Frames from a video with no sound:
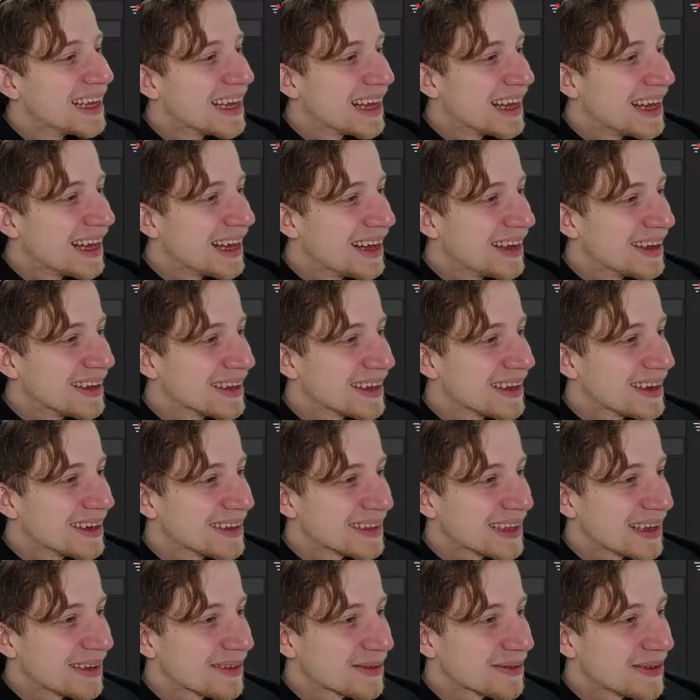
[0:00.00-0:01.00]
Oh
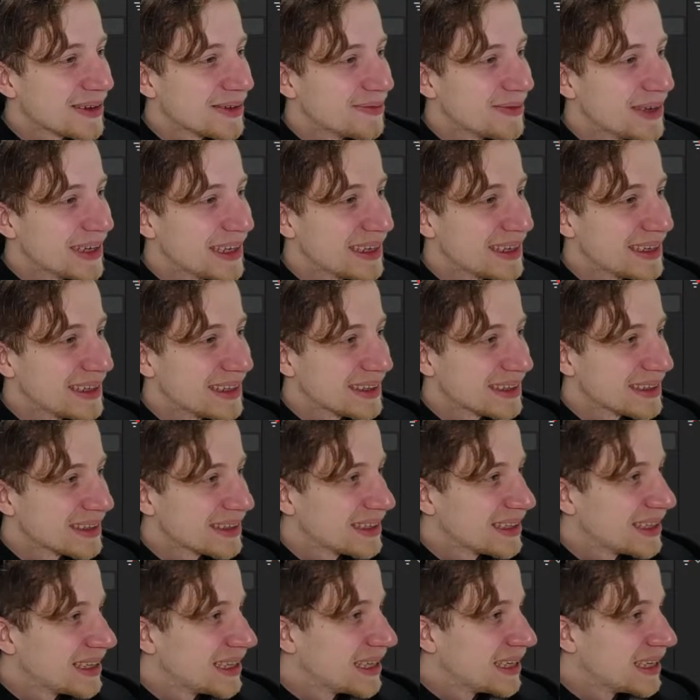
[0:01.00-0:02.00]
god, I'm quite bad at it.
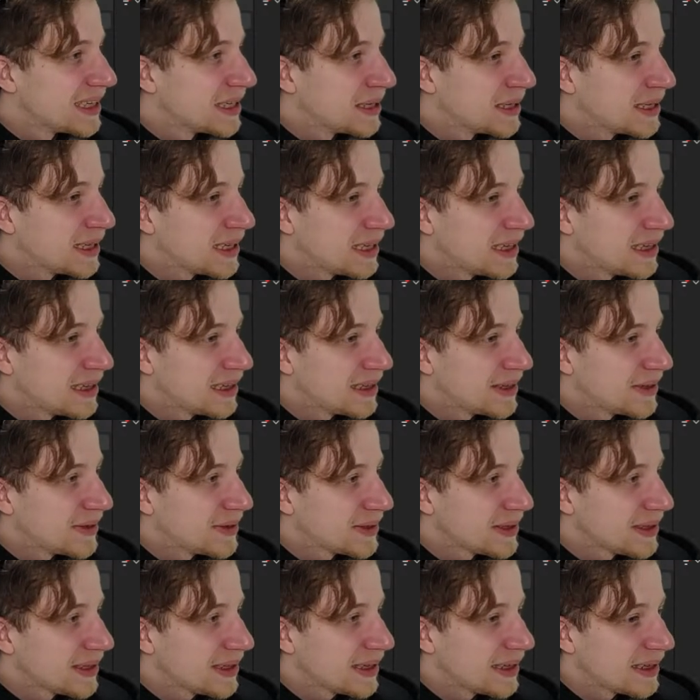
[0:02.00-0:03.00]

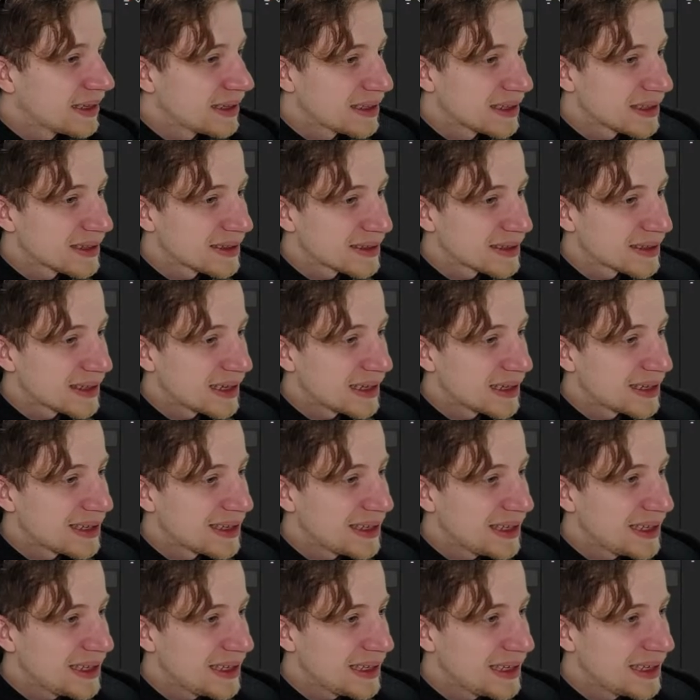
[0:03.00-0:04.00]
Okay, let's add
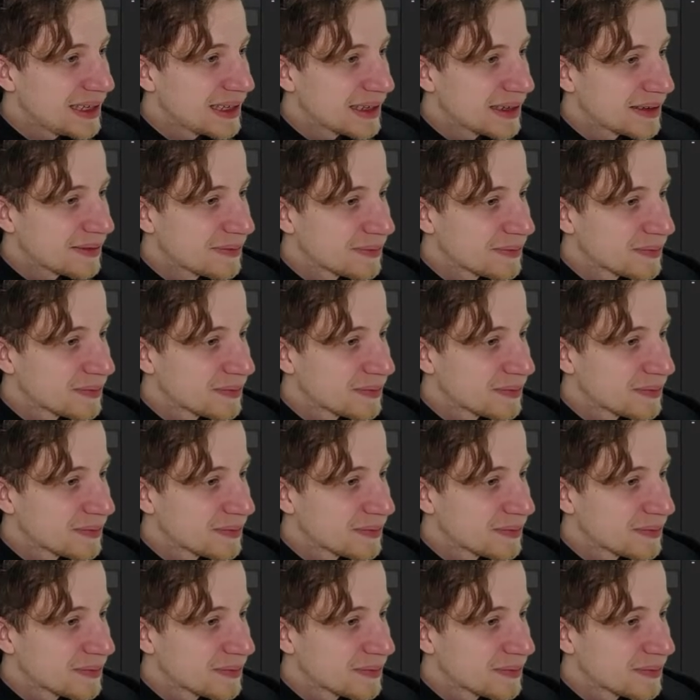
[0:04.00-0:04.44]
here